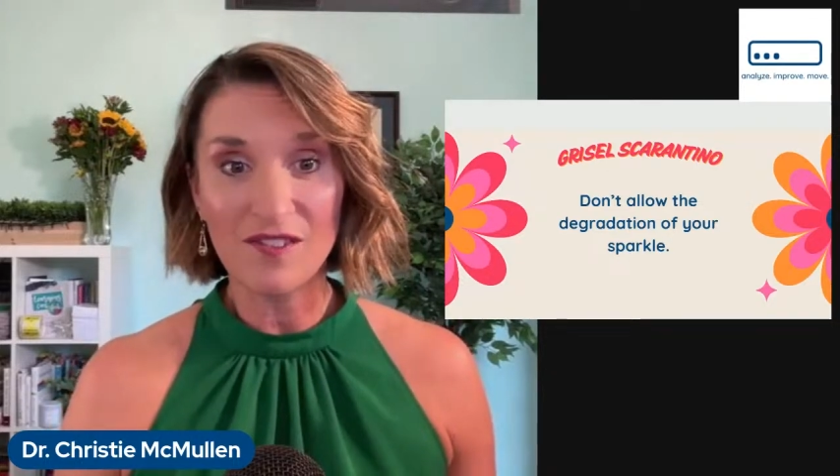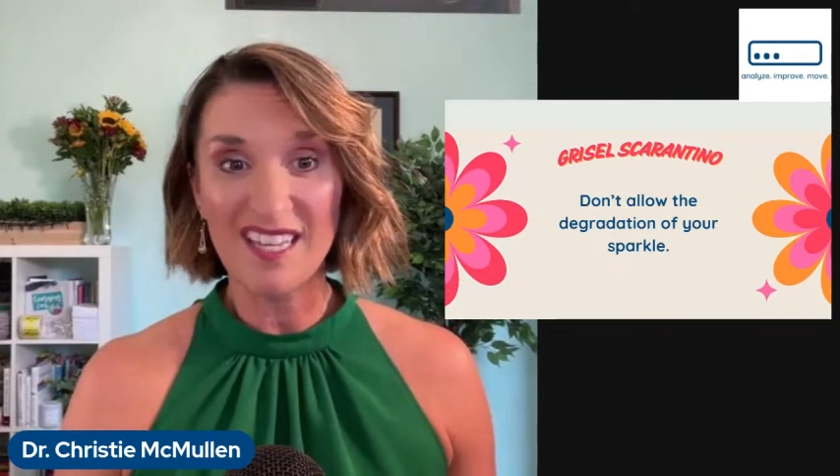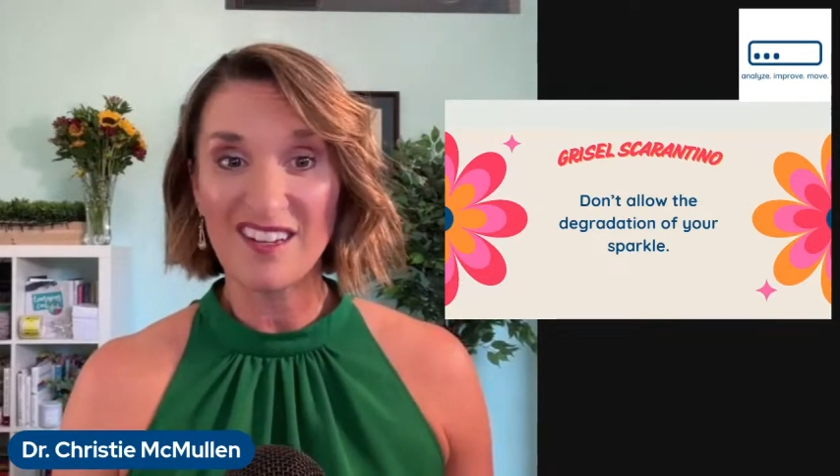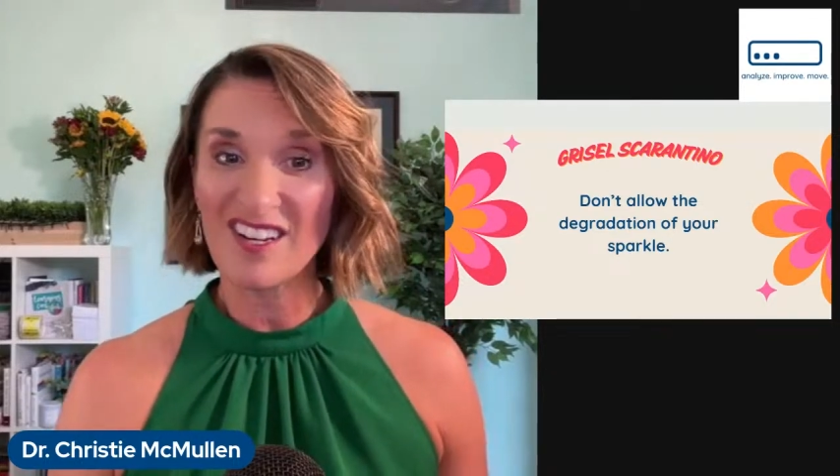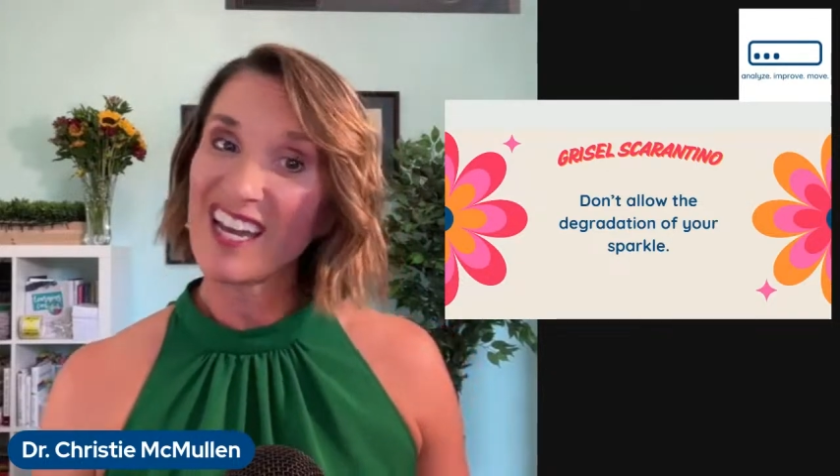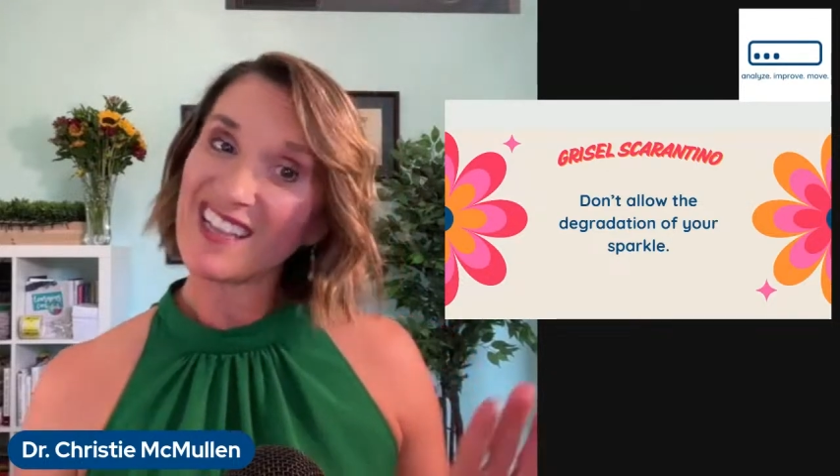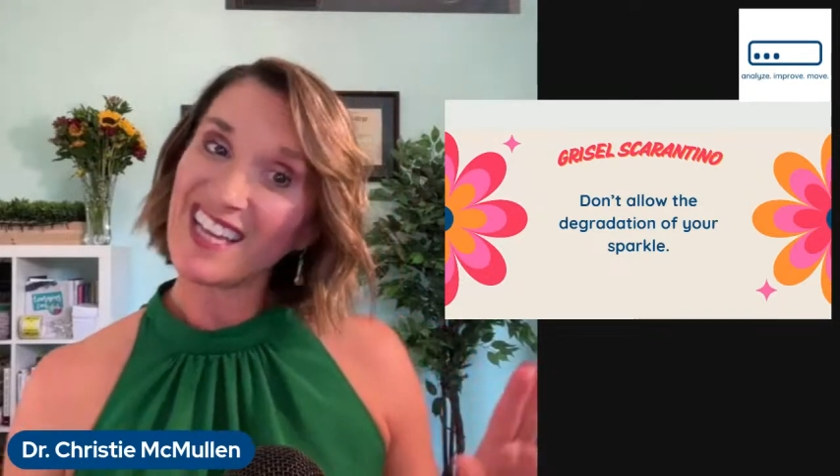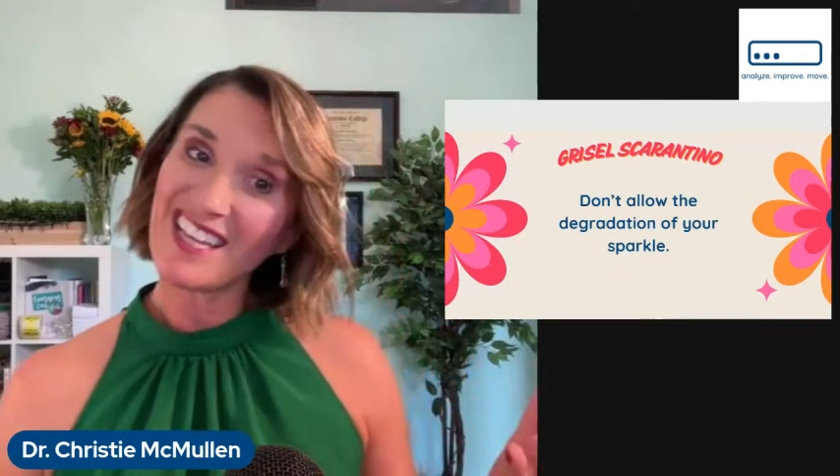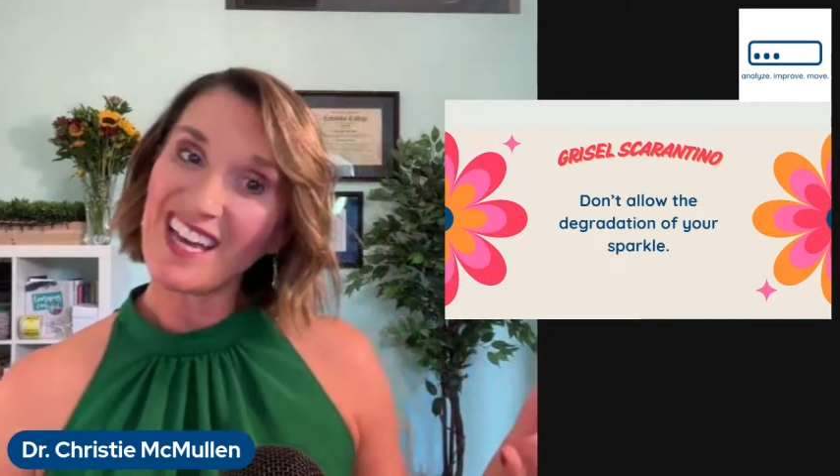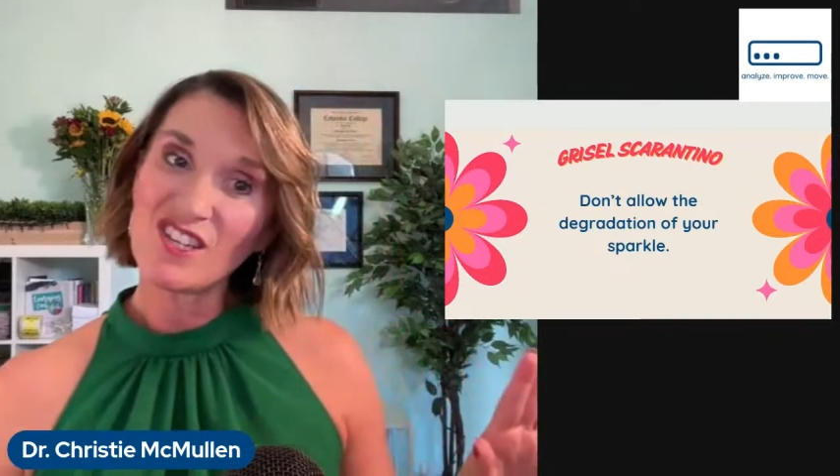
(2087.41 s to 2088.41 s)
And they're kind of like,
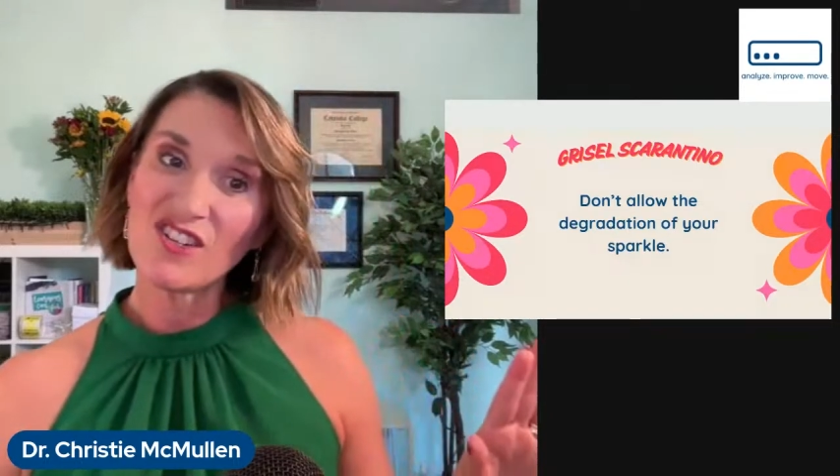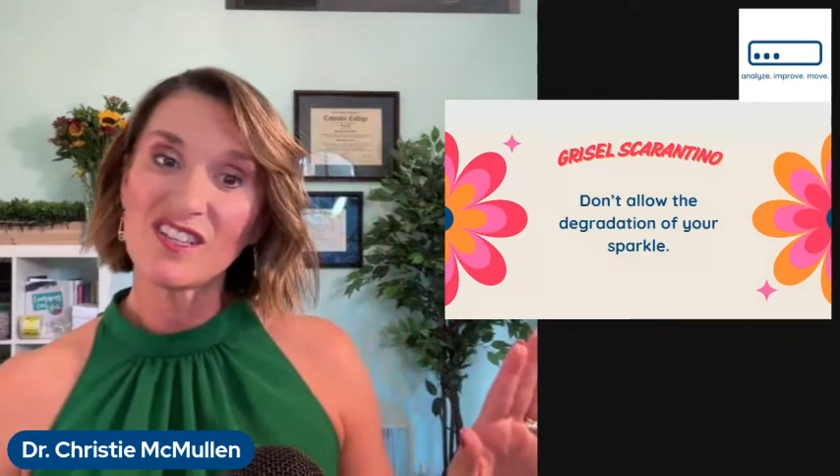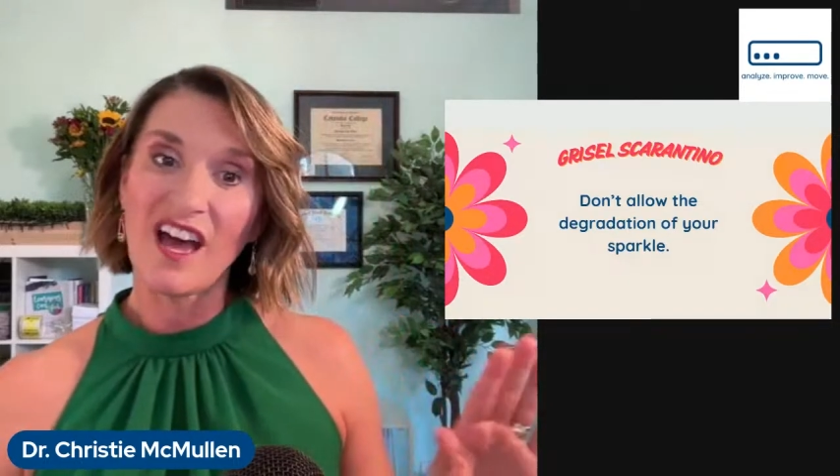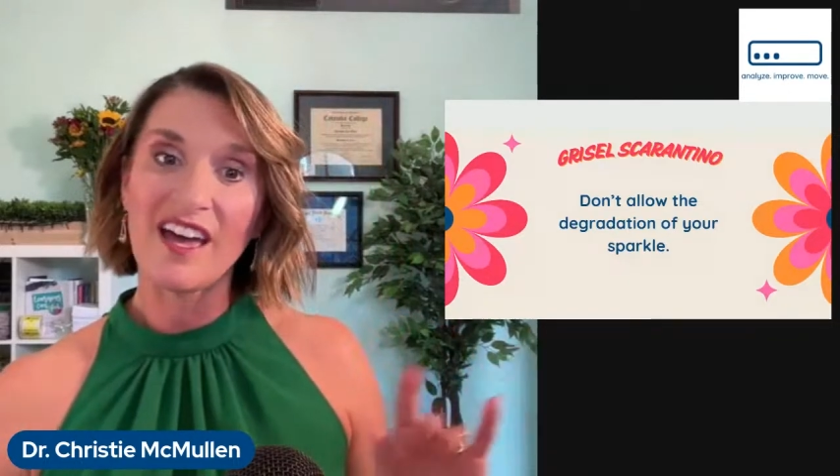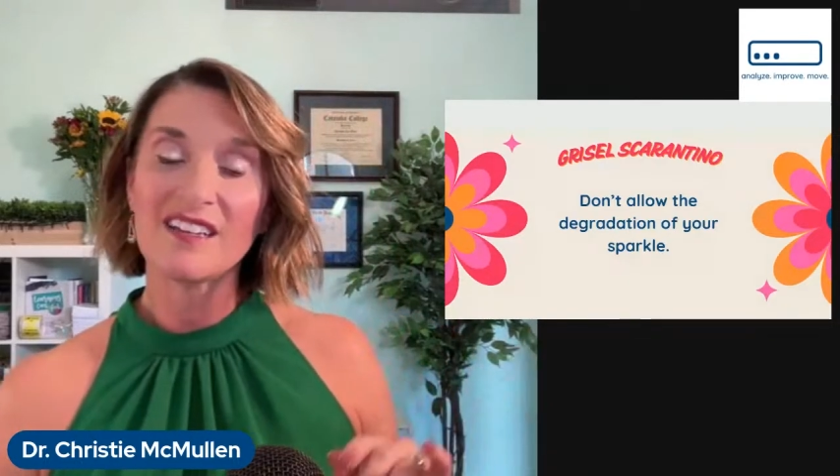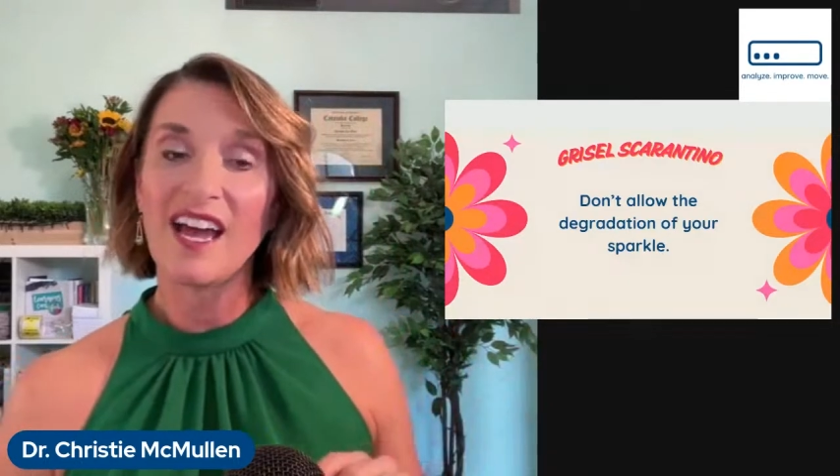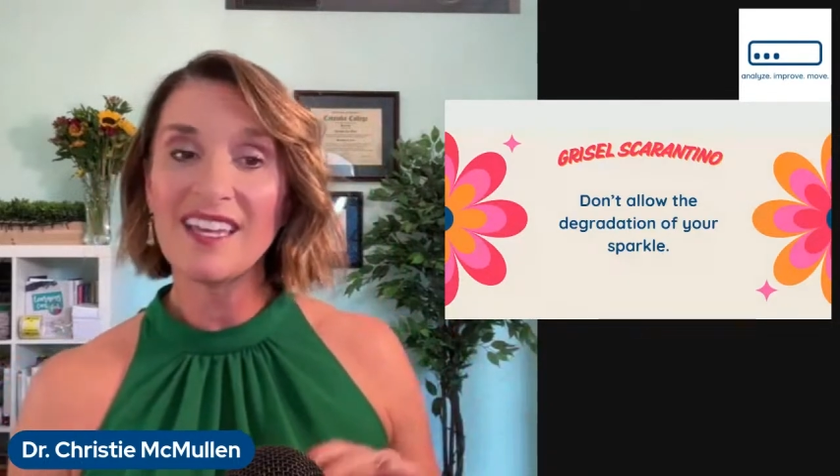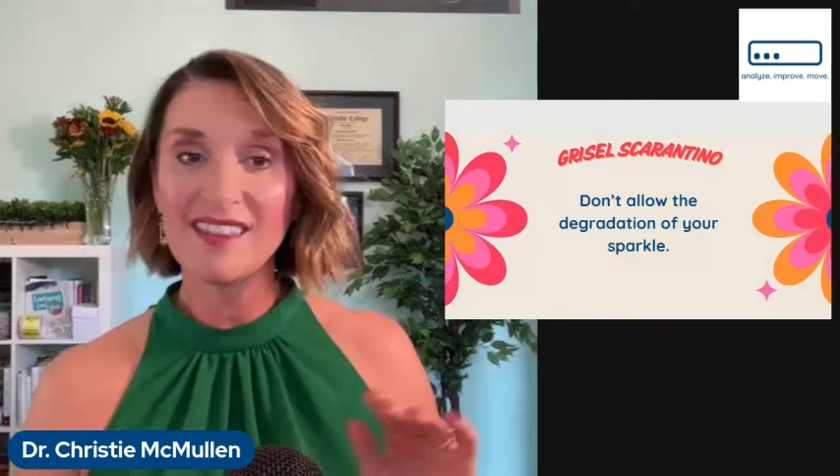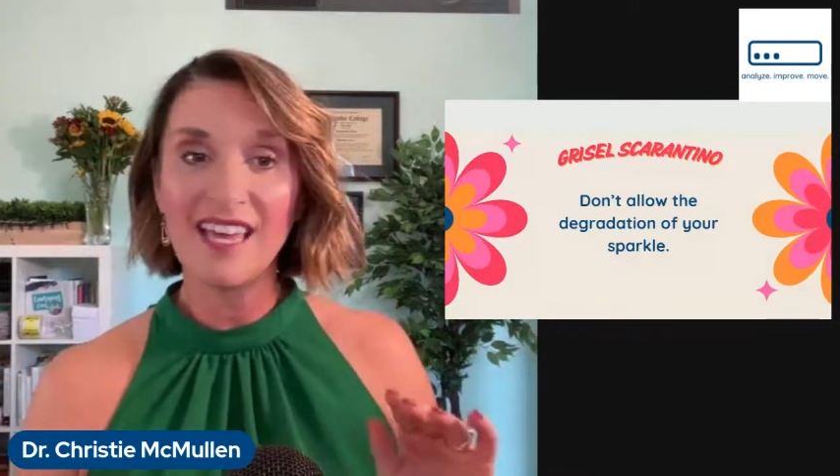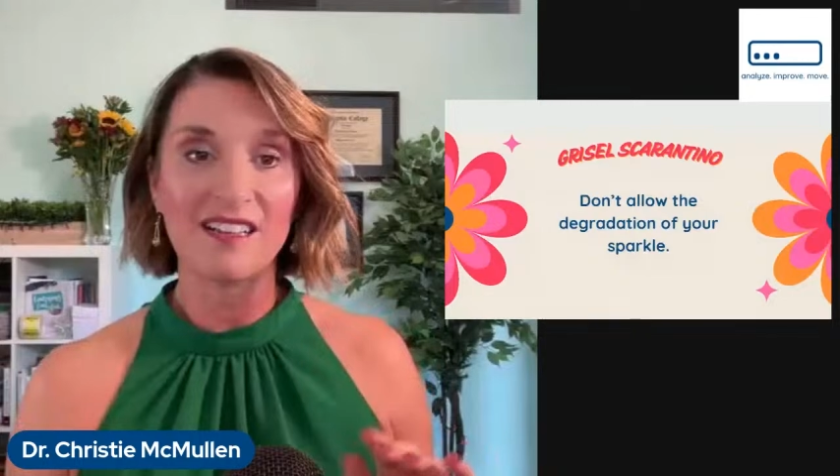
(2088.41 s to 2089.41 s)
yeah, you're a lot. I
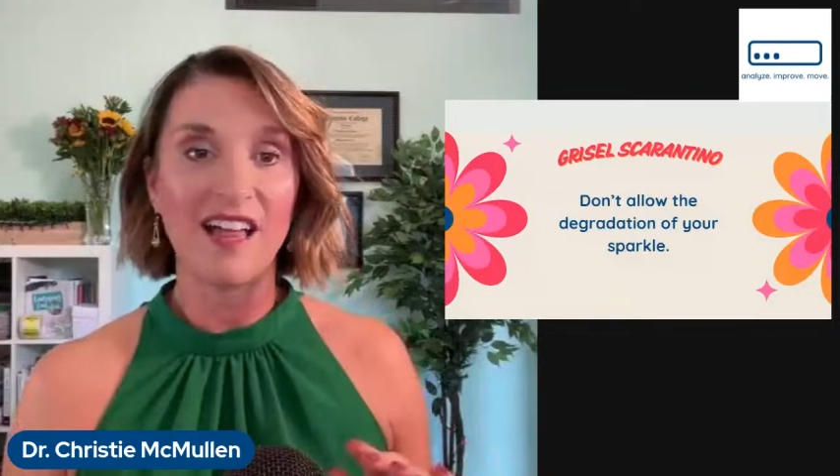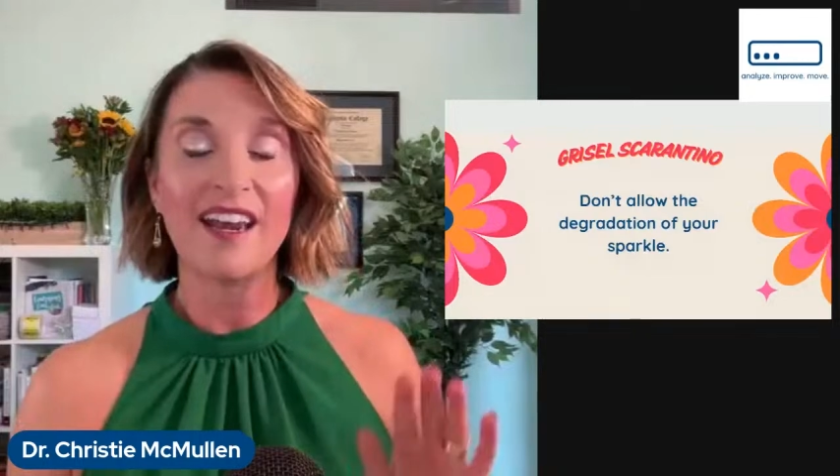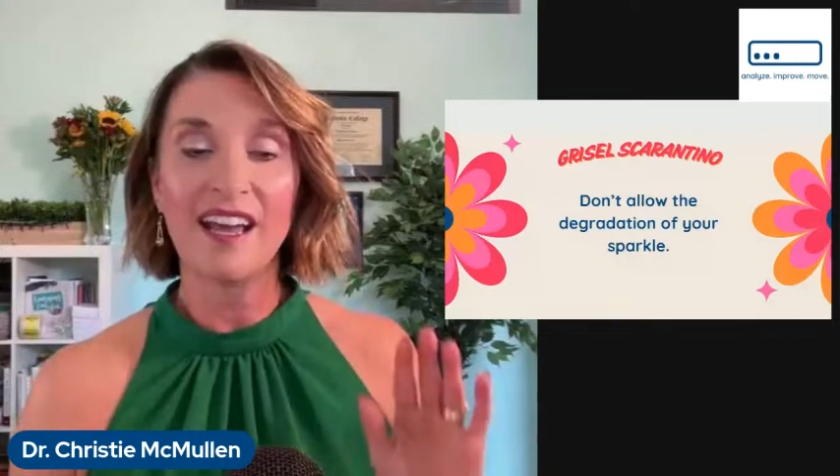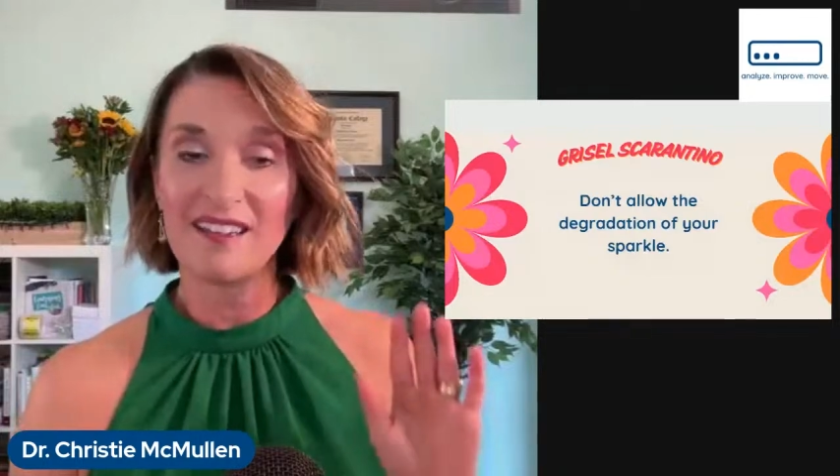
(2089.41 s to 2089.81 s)
get that a lot.